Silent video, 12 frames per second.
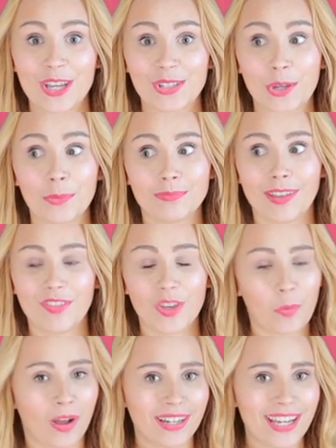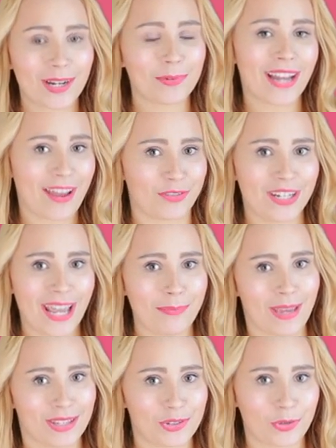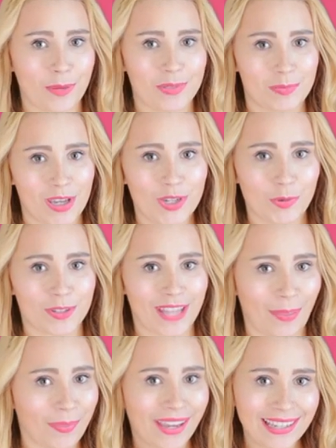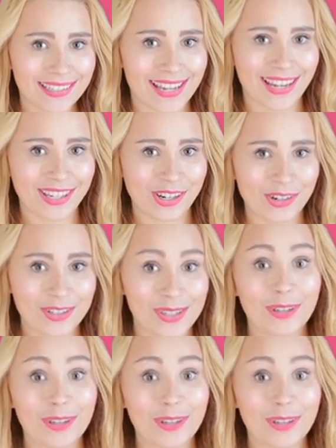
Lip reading: So if you want to hear what everyday mainstream speech will sound like in 10 years,